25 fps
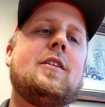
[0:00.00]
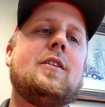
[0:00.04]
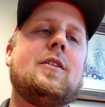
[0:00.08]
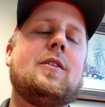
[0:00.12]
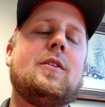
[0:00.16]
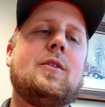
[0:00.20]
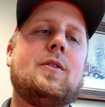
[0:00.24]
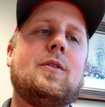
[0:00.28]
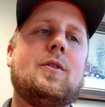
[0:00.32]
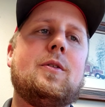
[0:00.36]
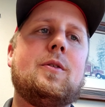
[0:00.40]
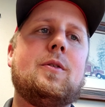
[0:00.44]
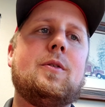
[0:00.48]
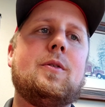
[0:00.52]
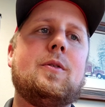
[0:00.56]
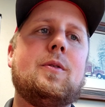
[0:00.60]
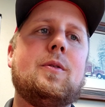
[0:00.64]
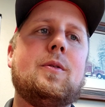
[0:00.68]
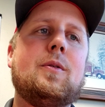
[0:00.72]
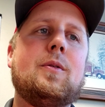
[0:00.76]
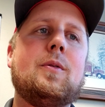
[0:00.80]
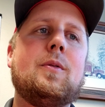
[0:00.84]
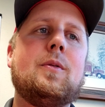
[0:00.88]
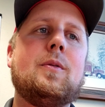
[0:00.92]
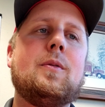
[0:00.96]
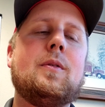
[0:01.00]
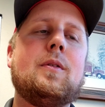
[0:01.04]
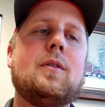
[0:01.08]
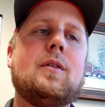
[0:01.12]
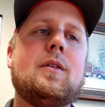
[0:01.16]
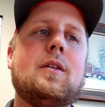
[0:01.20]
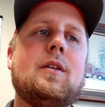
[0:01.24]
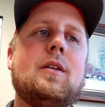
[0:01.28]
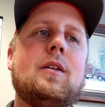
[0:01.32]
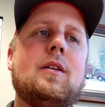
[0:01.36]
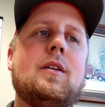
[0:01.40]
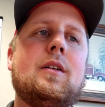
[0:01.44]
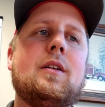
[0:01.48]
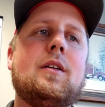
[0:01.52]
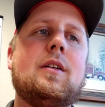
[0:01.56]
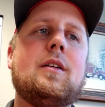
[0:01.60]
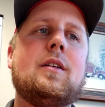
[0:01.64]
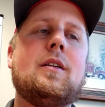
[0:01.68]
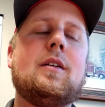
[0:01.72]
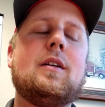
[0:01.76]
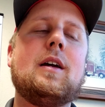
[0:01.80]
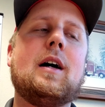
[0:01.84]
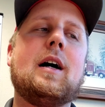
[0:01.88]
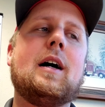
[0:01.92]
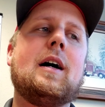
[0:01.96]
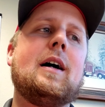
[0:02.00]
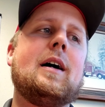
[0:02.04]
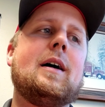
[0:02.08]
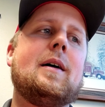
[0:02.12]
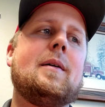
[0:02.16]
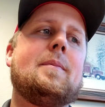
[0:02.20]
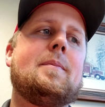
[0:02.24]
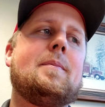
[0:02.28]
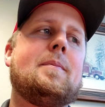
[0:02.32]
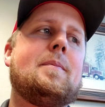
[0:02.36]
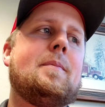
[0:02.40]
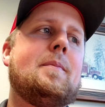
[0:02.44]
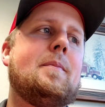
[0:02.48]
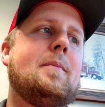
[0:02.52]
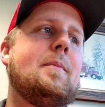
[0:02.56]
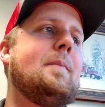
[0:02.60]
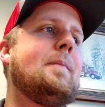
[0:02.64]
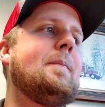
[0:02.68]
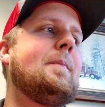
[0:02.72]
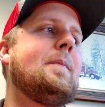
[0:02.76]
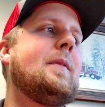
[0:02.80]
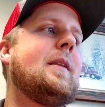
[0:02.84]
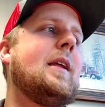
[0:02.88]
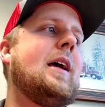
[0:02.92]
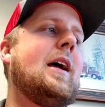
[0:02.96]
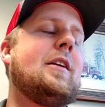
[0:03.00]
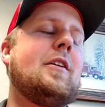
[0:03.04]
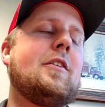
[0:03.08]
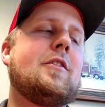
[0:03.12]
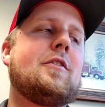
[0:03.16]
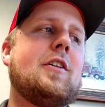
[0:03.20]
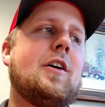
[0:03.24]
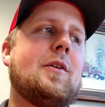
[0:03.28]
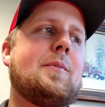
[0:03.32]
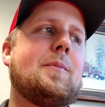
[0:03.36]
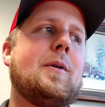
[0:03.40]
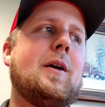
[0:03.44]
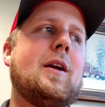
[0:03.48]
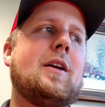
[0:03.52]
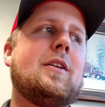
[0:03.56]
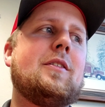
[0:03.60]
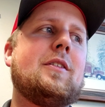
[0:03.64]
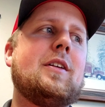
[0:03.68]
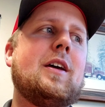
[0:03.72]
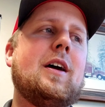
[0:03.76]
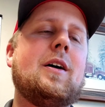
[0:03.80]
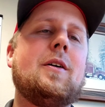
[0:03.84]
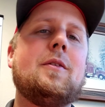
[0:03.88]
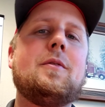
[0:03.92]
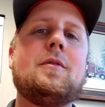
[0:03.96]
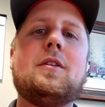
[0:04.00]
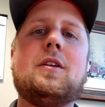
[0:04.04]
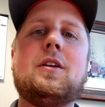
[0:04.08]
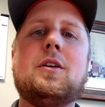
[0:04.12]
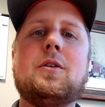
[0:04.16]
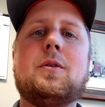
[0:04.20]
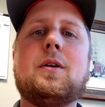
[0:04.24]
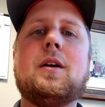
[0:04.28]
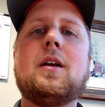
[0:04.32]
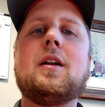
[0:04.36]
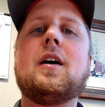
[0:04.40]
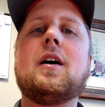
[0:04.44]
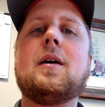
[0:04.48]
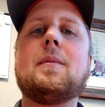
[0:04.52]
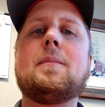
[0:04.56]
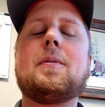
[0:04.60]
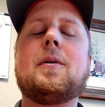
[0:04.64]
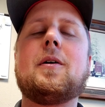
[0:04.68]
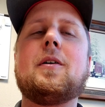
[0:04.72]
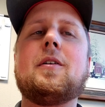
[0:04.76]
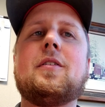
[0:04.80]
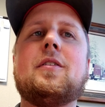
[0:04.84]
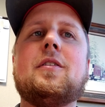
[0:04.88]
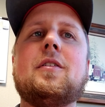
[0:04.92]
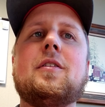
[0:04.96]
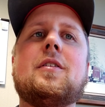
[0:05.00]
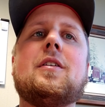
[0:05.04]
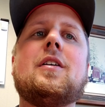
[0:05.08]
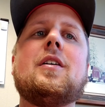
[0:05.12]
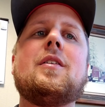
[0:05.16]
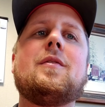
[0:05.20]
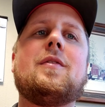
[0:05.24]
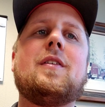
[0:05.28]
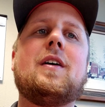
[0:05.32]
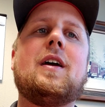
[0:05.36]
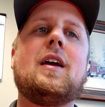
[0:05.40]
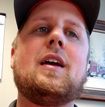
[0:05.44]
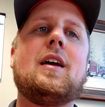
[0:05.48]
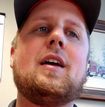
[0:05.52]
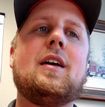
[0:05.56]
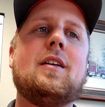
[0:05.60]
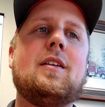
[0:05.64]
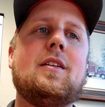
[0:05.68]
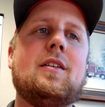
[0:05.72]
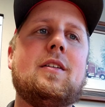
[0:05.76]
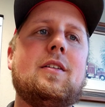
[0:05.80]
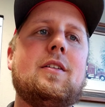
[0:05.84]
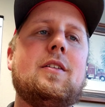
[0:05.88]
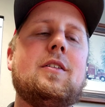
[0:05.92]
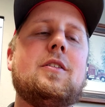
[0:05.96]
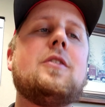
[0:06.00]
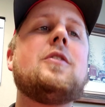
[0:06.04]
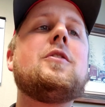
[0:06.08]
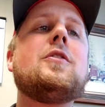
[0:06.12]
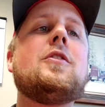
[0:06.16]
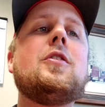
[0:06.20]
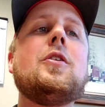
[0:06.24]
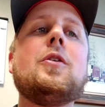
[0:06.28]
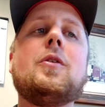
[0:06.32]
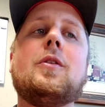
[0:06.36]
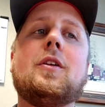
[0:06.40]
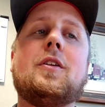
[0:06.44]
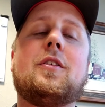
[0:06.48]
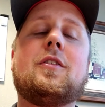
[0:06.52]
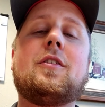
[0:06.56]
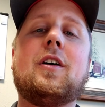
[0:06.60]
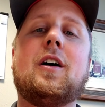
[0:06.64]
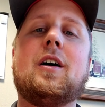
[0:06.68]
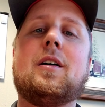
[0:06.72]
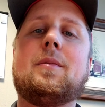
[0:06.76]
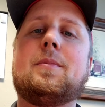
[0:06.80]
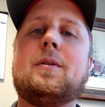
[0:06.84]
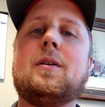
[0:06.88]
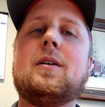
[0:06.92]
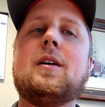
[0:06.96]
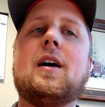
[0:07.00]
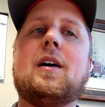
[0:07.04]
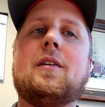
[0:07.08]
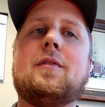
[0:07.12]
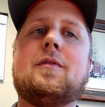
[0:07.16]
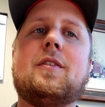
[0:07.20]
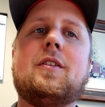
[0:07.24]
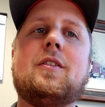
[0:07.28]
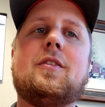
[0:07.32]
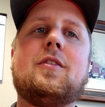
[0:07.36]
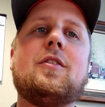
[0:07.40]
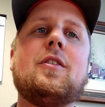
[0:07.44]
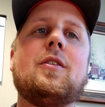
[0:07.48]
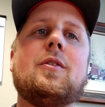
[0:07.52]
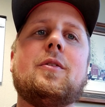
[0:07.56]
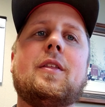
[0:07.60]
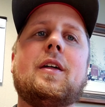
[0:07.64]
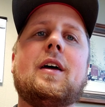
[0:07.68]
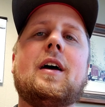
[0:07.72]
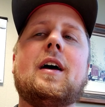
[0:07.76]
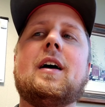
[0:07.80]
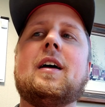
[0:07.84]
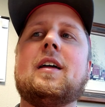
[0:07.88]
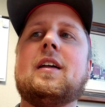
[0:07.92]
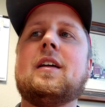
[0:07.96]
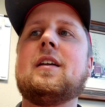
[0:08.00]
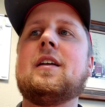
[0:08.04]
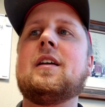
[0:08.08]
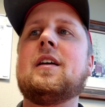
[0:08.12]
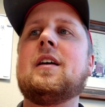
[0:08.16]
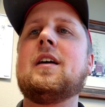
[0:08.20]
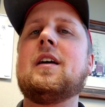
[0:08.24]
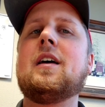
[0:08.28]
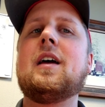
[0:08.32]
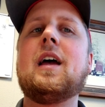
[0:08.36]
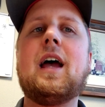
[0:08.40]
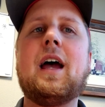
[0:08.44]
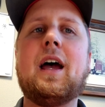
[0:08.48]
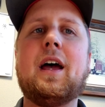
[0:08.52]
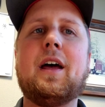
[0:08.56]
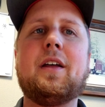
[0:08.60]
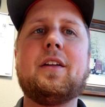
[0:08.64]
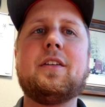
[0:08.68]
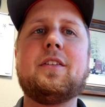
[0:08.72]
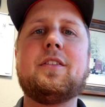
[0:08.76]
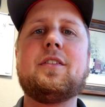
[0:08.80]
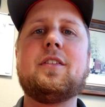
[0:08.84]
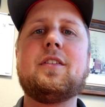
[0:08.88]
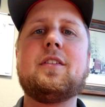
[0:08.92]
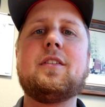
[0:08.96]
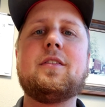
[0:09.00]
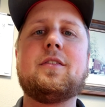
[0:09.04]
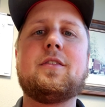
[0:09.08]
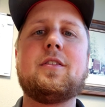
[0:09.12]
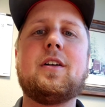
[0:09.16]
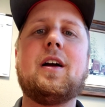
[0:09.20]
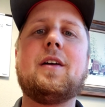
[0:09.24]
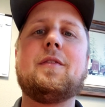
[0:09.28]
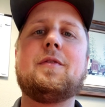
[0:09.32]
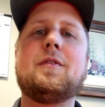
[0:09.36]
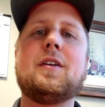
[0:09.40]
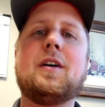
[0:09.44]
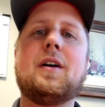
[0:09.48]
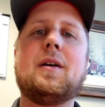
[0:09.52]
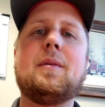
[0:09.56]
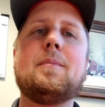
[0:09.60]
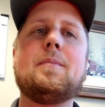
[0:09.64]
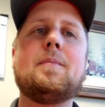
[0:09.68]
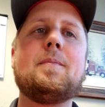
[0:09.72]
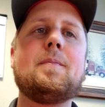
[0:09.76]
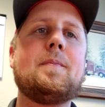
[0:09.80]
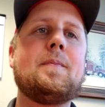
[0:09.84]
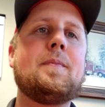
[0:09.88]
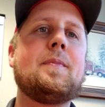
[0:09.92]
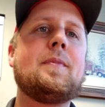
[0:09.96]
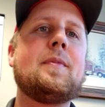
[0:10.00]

you uh, and your truck breaks down, you cannot personal convey it to the shop. You have to show that as drive time